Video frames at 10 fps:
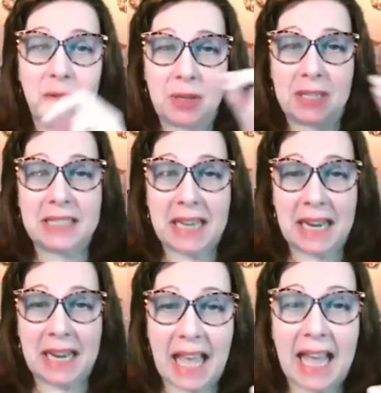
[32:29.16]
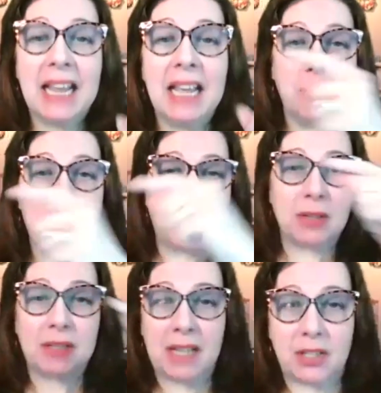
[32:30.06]
you can take that,
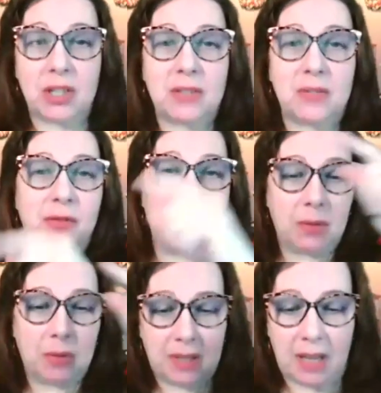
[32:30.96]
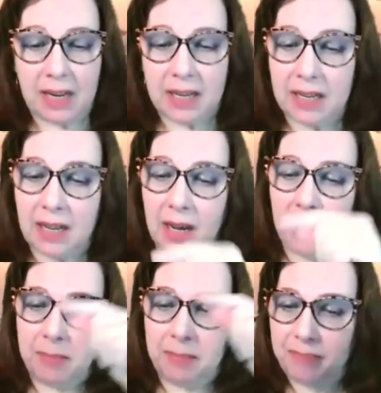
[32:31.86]
because that just feels like
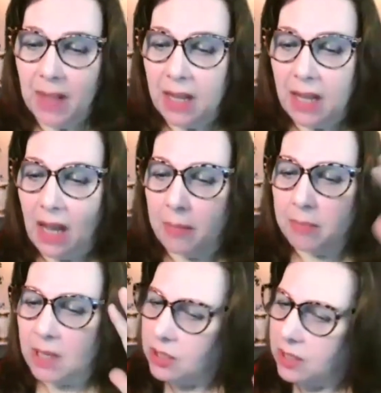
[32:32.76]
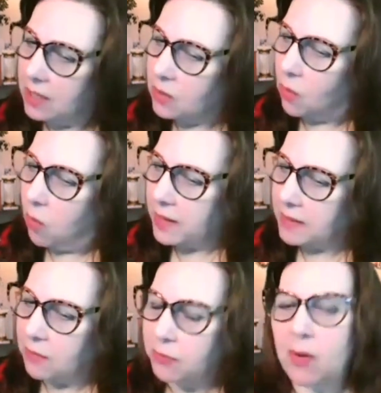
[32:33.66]
because she didn't quite
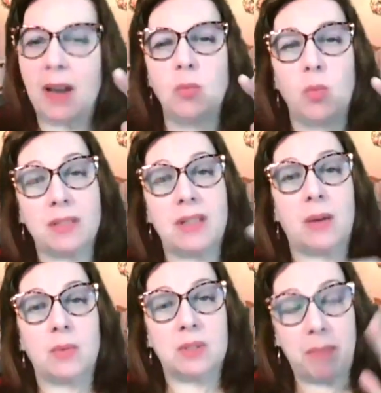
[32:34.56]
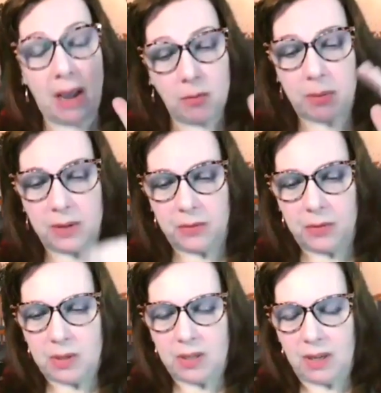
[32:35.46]
define what that was about, but if
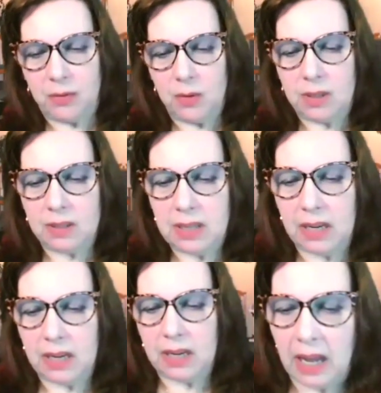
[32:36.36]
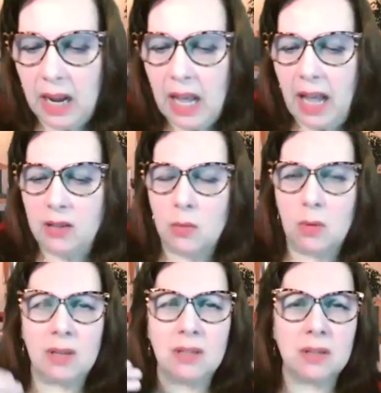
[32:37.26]
you can take that, and you
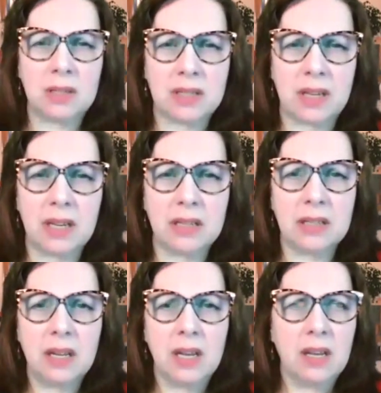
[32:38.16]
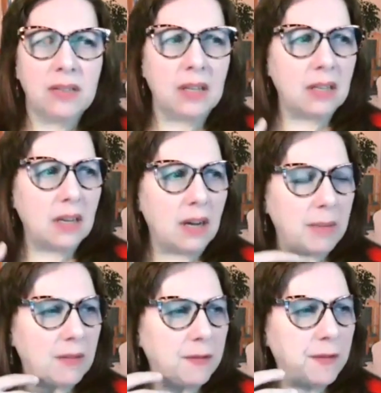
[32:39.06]
understand the
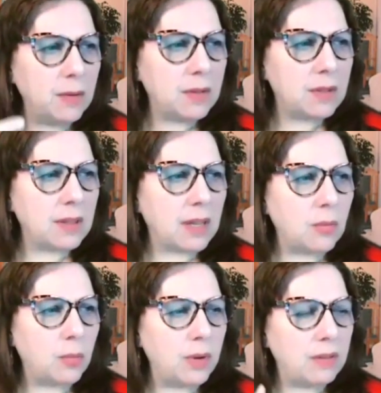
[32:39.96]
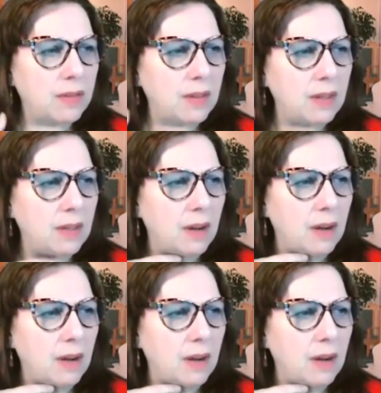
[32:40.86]
it feels that with the